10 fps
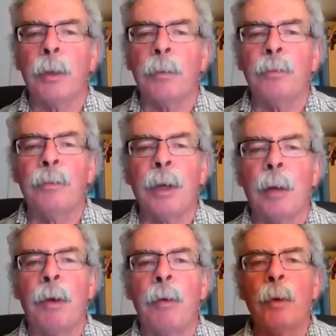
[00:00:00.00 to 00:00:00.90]
but I bet
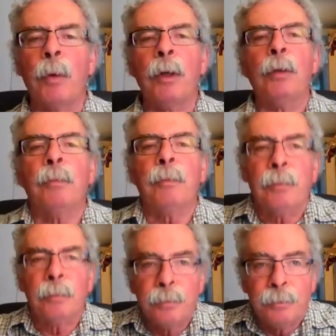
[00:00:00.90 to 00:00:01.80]
we, I bet we
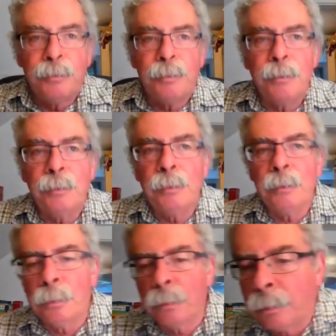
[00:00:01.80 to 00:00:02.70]
would have to, yeah,